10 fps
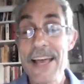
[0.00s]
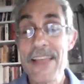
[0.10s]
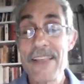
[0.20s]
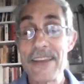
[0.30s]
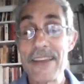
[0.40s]

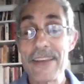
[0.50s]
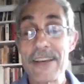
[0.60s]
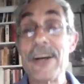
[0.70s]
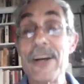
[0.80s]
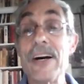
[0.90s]
the
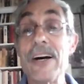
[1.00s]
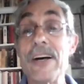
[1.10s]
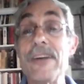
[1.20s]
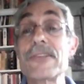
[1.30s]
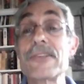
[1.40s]

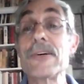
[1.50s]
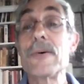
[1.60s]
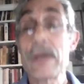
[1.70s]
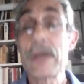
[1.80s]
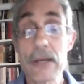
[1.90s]
uh, so
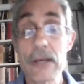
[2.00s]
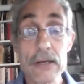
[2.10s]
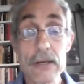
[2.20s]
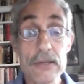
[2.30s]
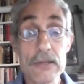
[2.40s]
where
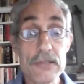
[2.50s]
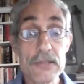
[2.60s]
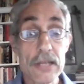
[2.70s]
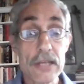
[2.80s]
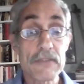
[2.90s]
is the
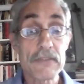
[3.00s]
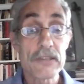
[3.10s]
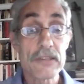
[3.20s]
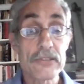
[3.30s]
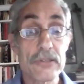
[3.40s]
chat
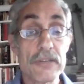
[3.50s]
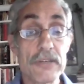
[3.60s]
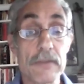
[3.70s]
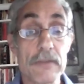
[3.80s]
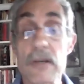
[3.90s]
function? Over
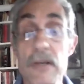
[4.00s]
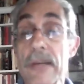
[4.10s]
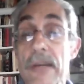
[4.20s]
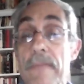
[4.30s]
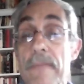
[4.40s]
here. Okay.